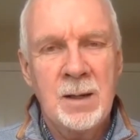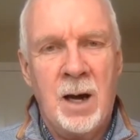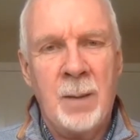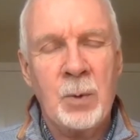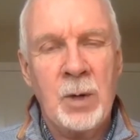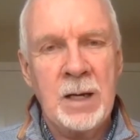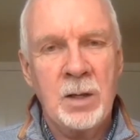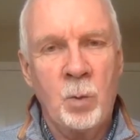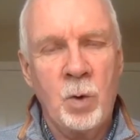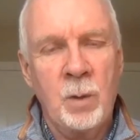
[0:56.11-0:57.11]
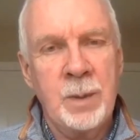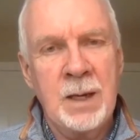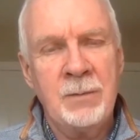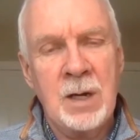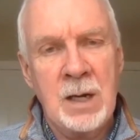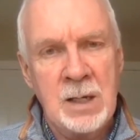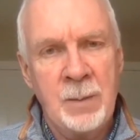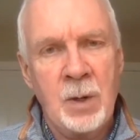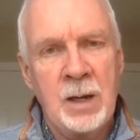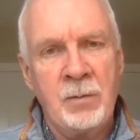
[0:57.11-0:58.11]
operate in the world, but even at a
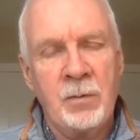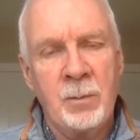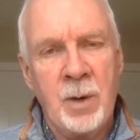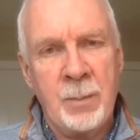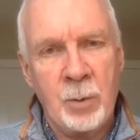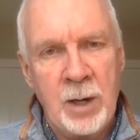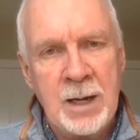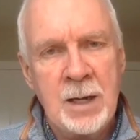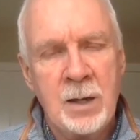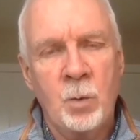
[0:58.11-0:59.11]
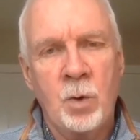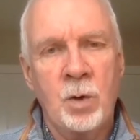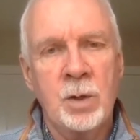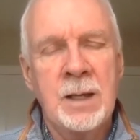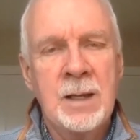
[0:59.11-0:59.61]
deeper level from operating in the world